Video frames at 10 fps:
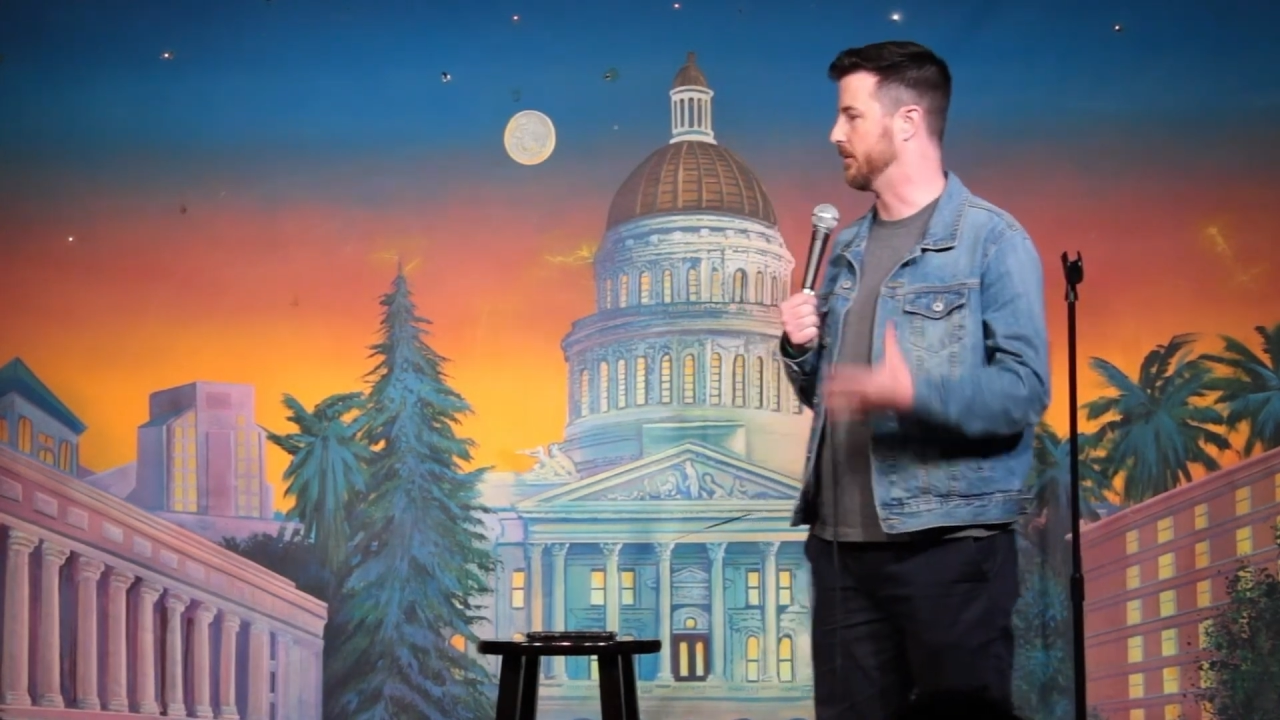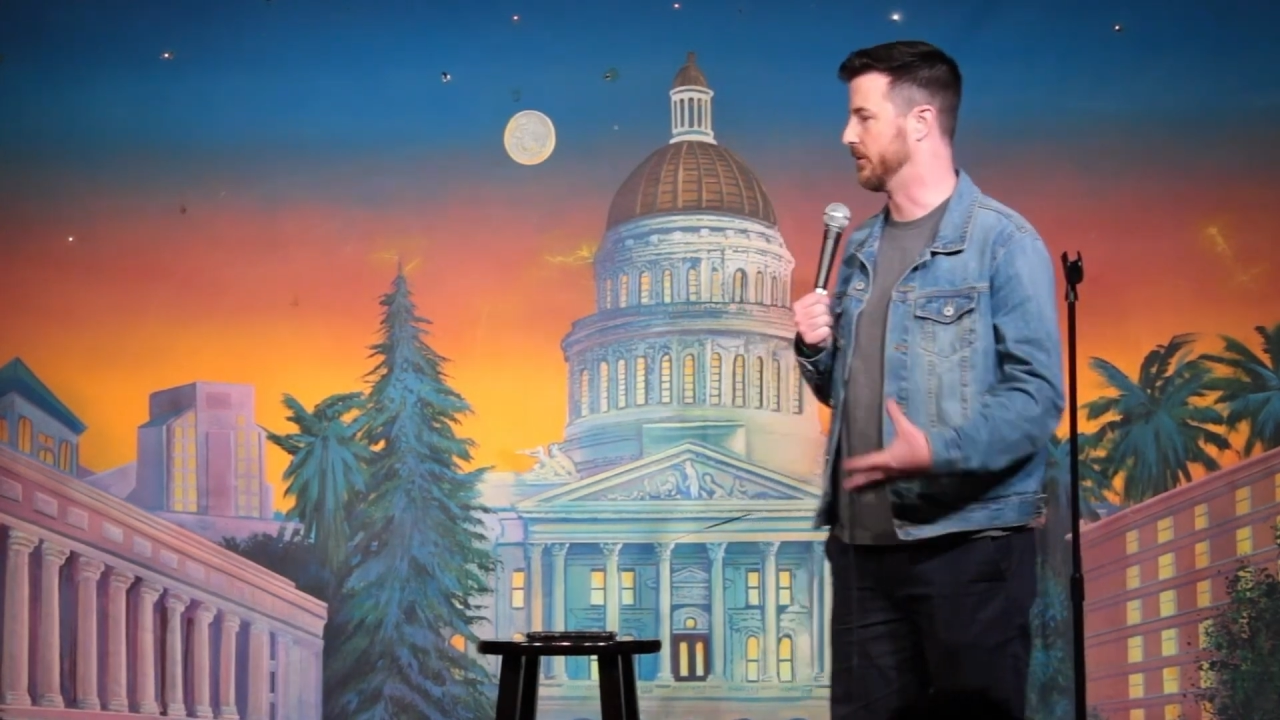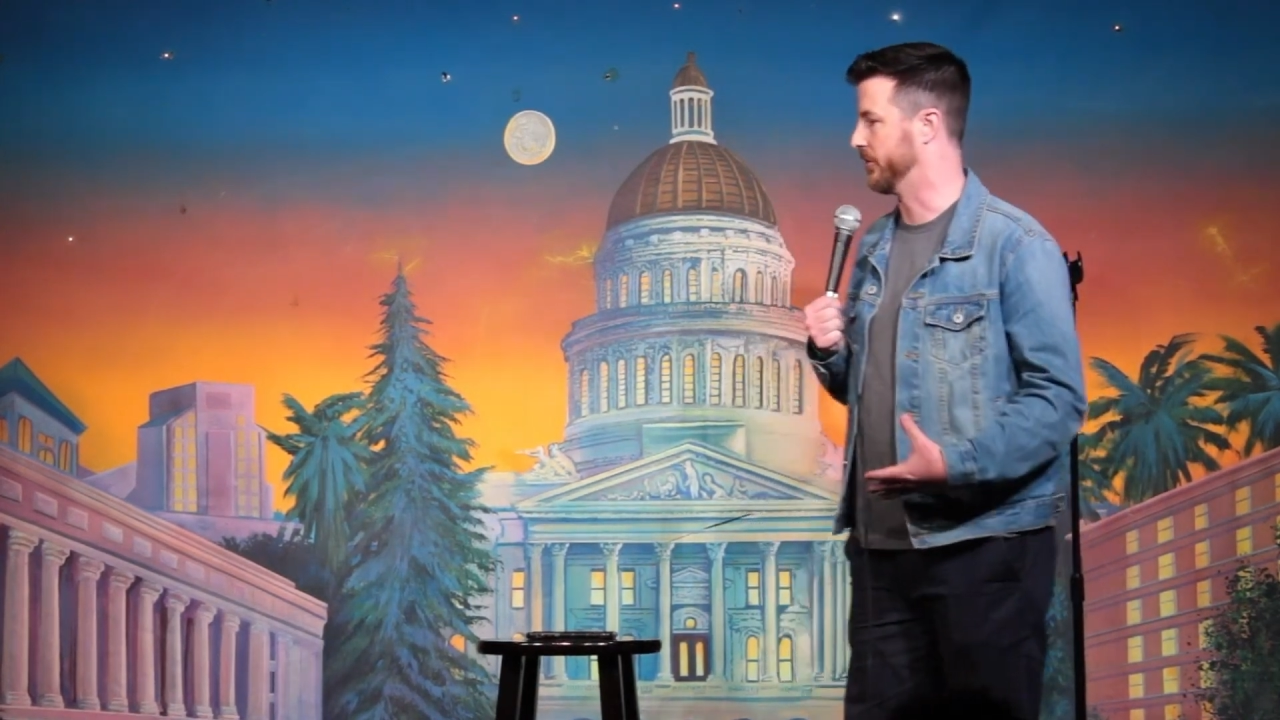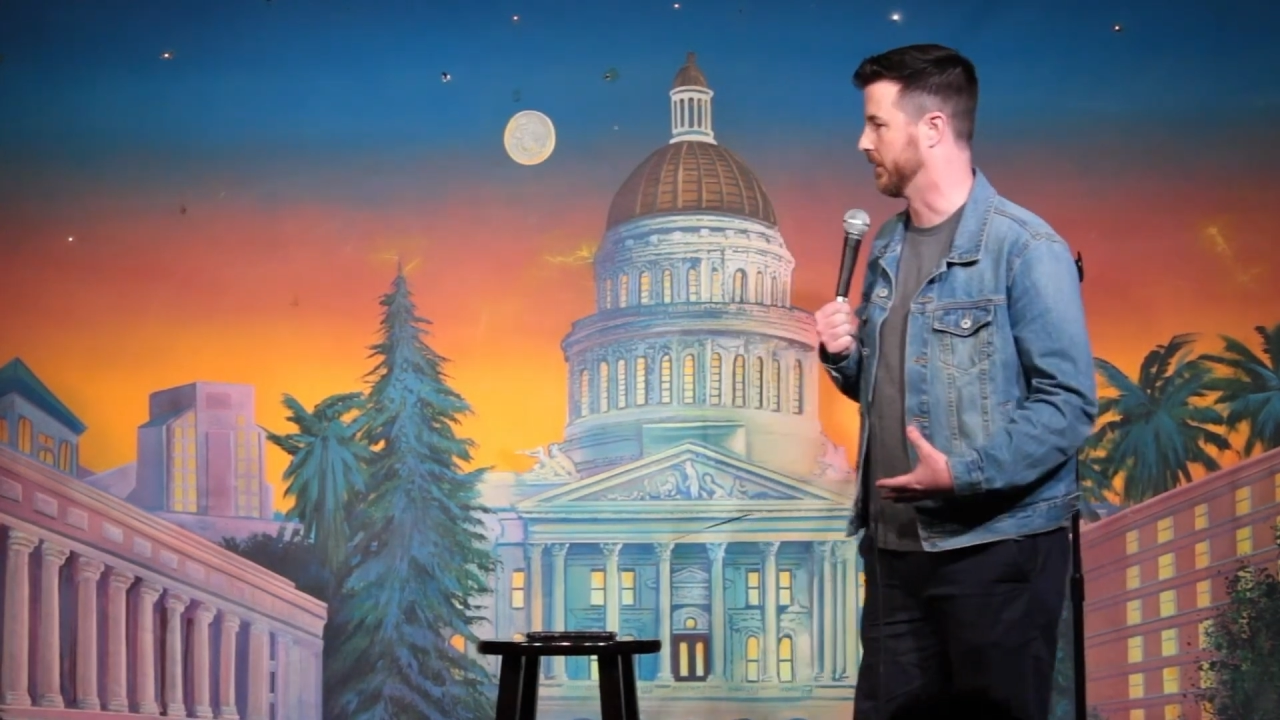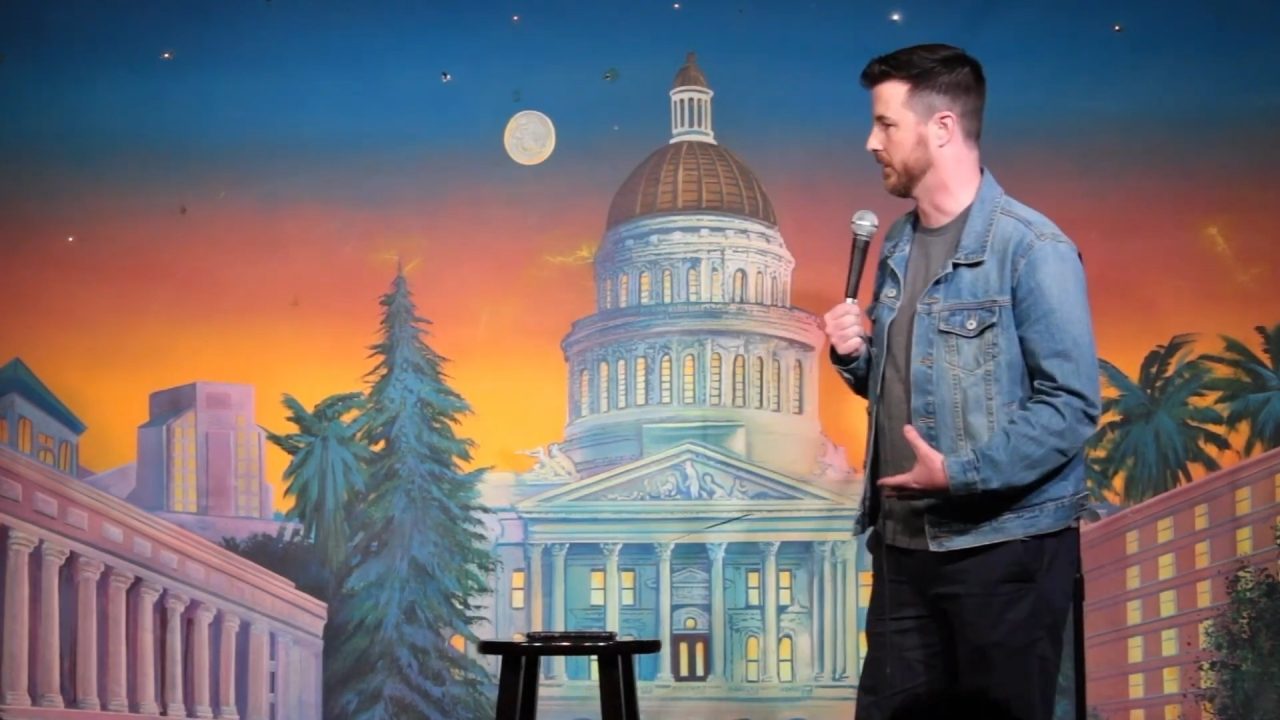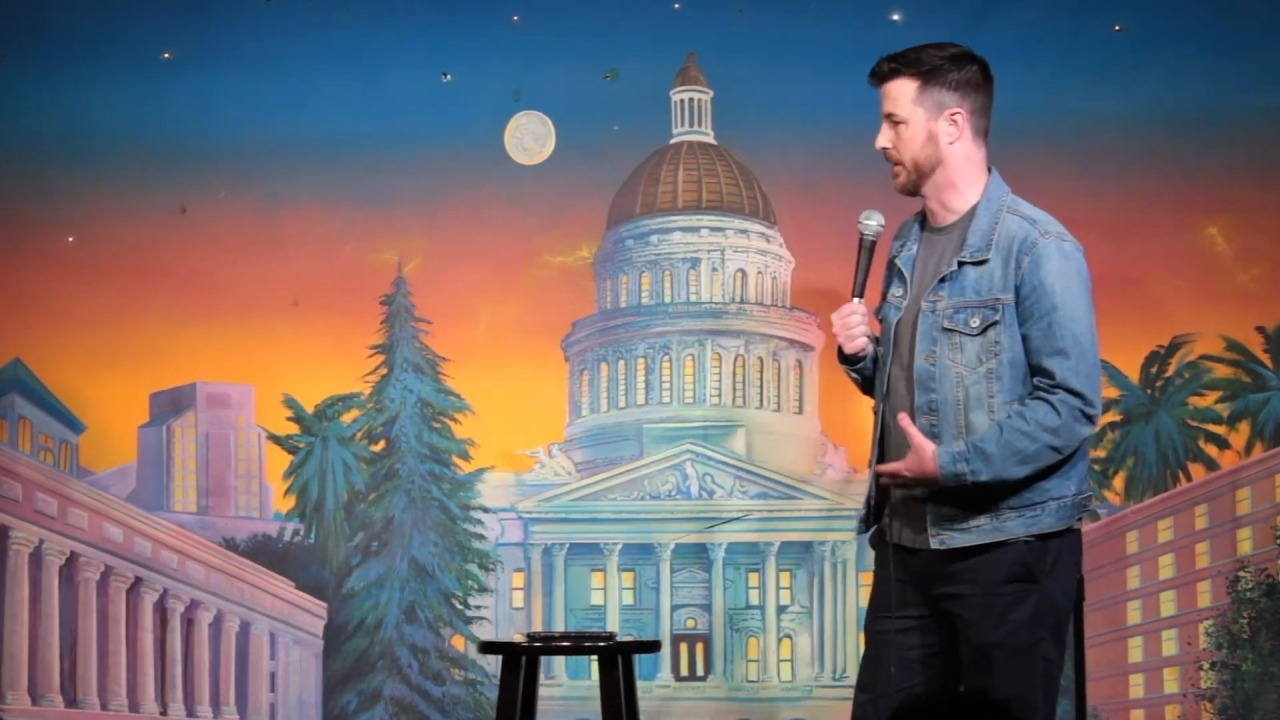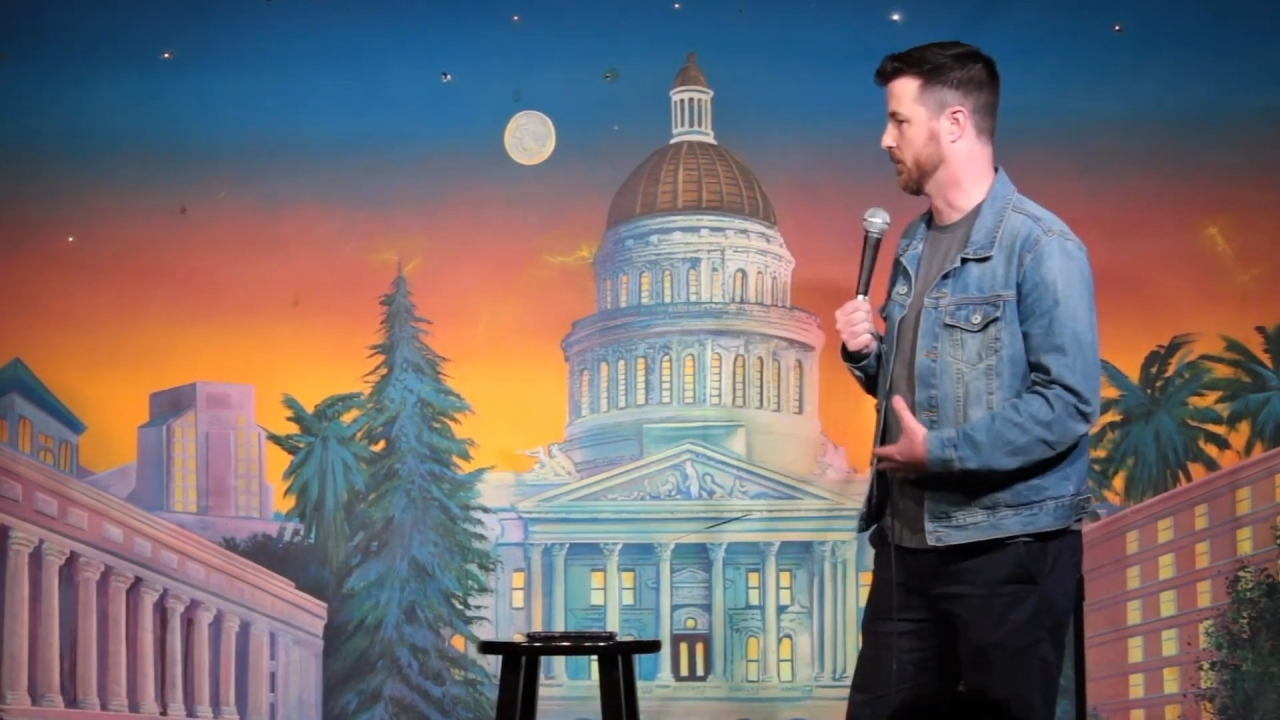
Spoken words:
to be single